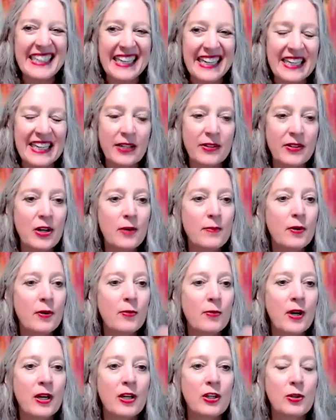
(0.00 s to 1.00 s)
I don't know. But
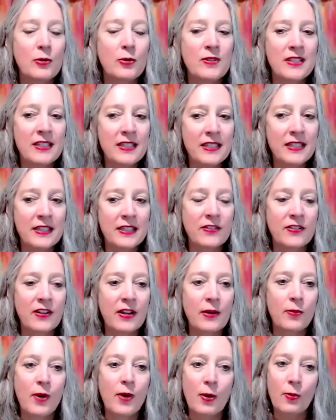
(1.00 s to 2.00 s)
what you teach
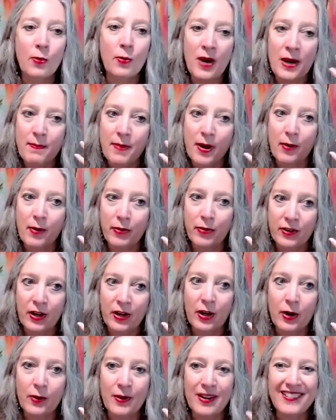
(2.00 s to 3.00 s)
and what we both
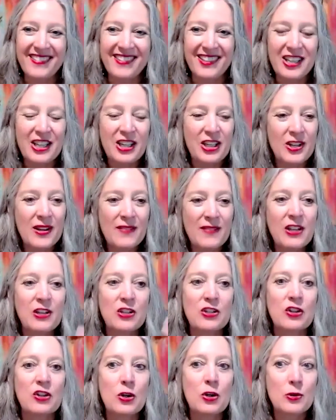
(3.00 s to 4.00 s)
know is you have to
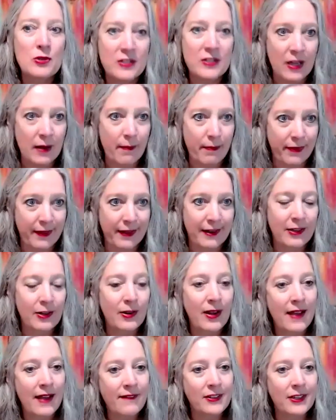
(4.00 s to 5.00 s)
do something. You
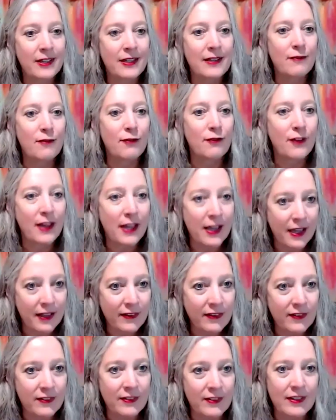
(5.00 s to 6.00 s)
have to
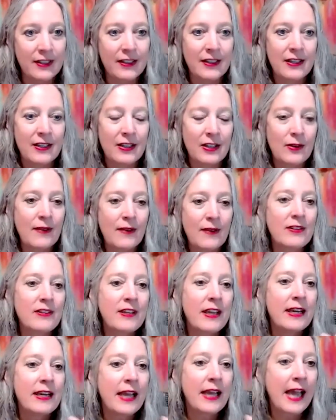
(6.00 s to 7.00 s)
invest. You have to
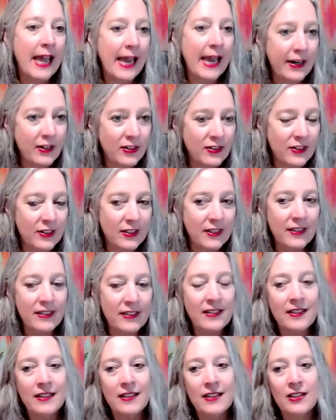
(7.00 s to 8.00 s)
take
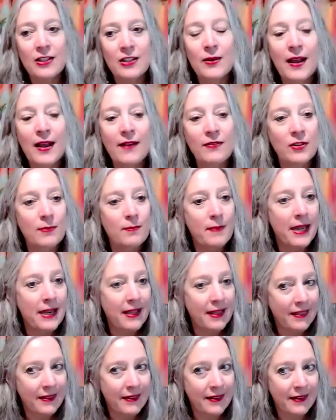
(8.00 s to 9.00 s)
action. You have to
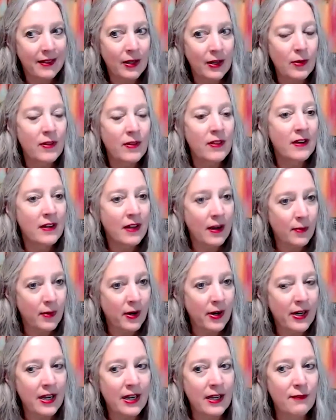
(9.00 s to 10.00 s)
go to the
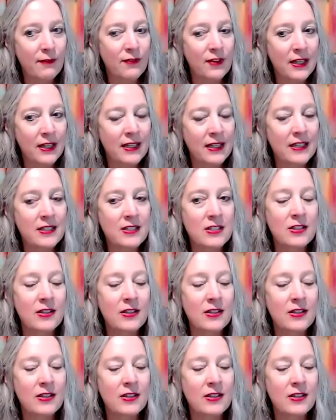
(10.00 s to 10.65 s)
networking event.